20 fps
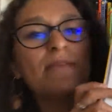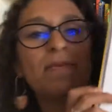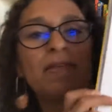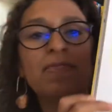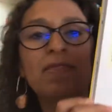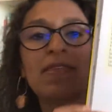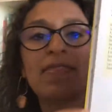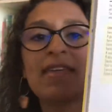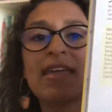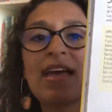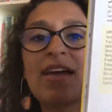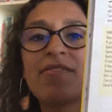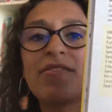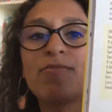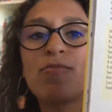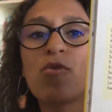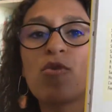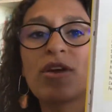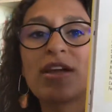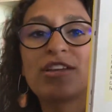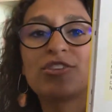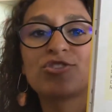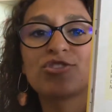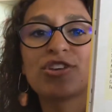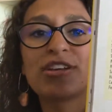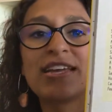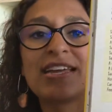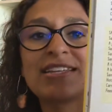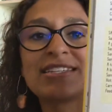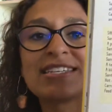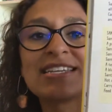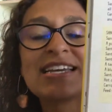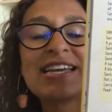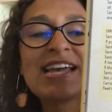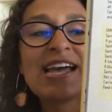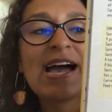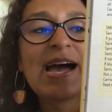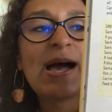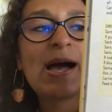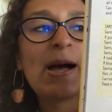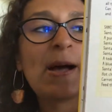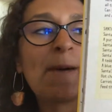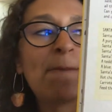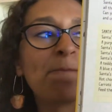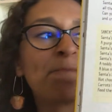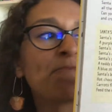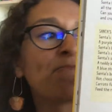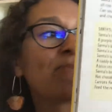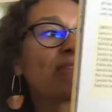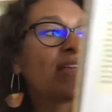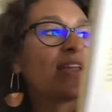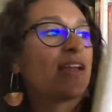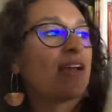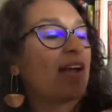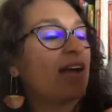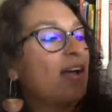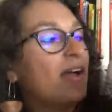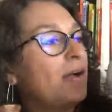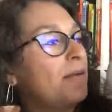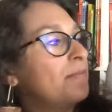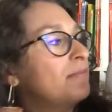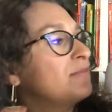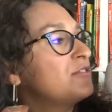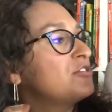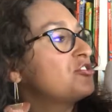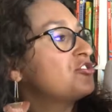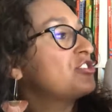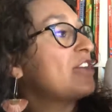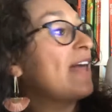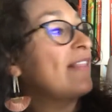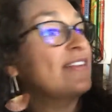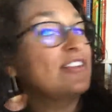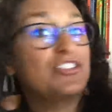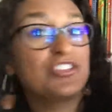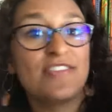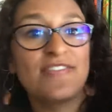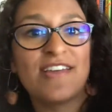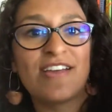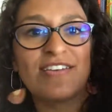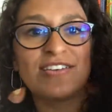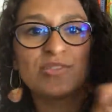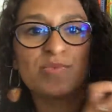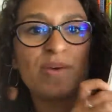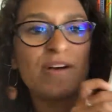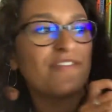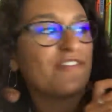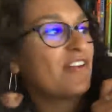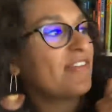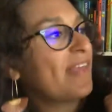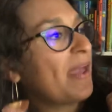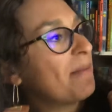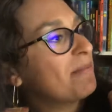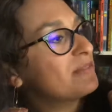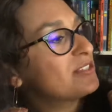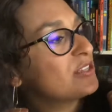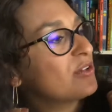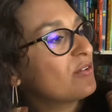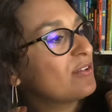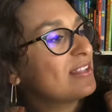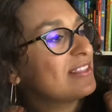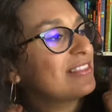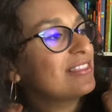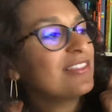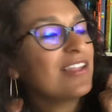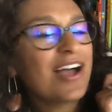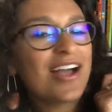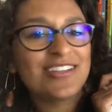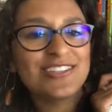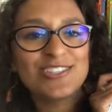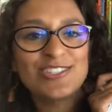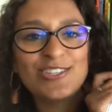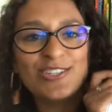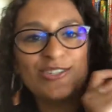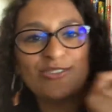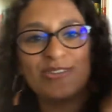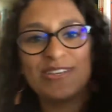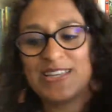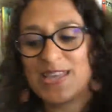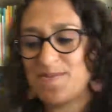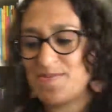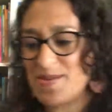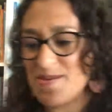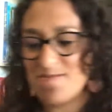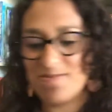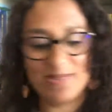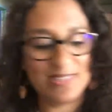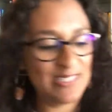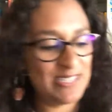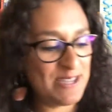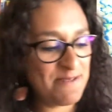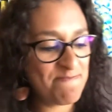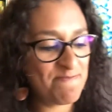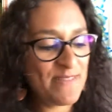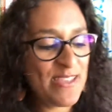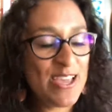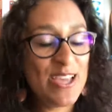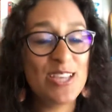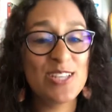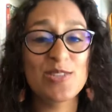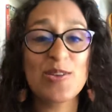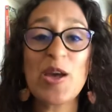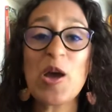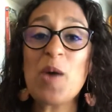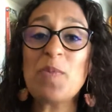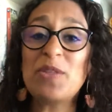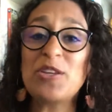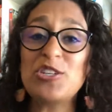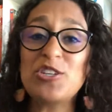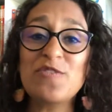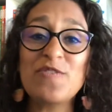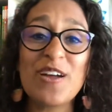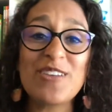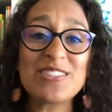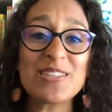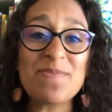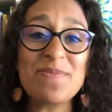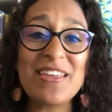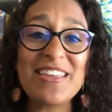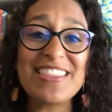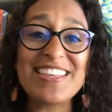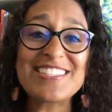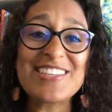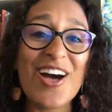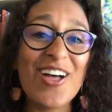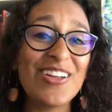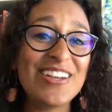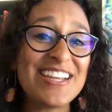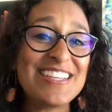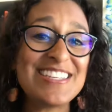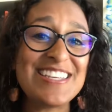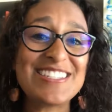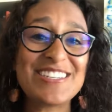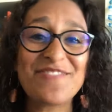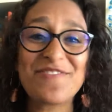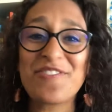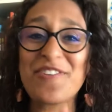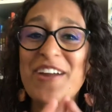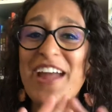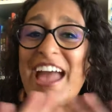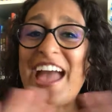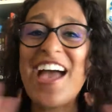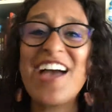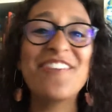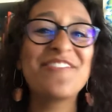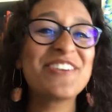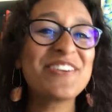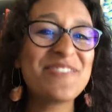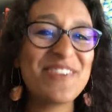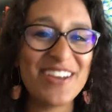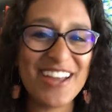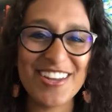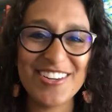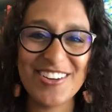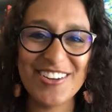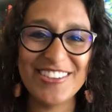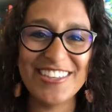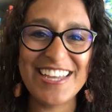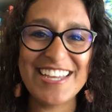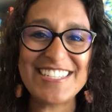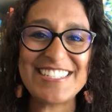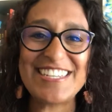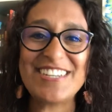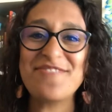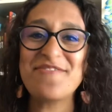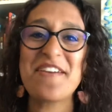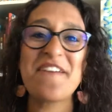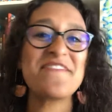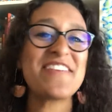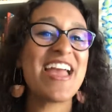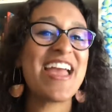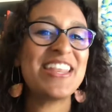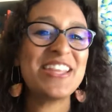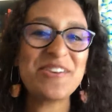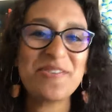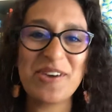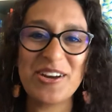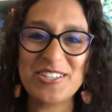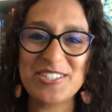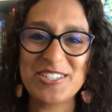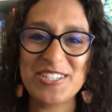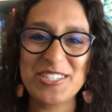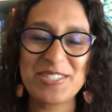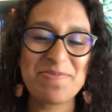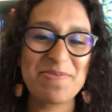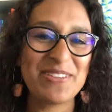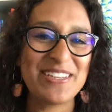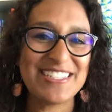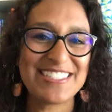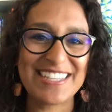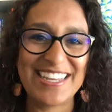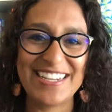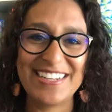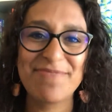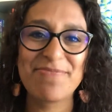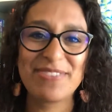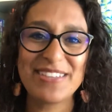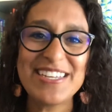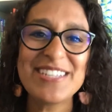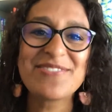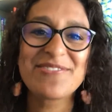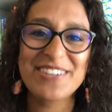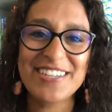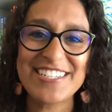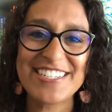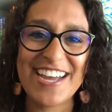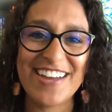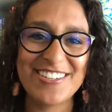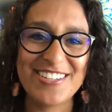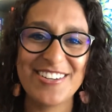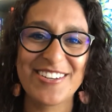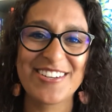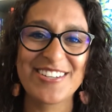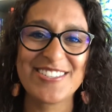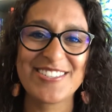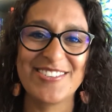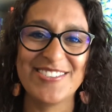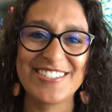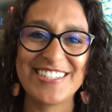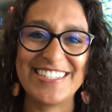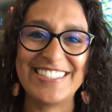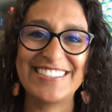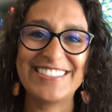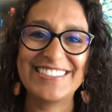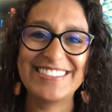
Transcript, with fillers: but then they have a more intricate um, um, challenge in there as well for them. So lots to do to keep them busy. So I hope that you found something this holiday season for everyone on your list. And if you have any questions, please let please reach out to your consultant.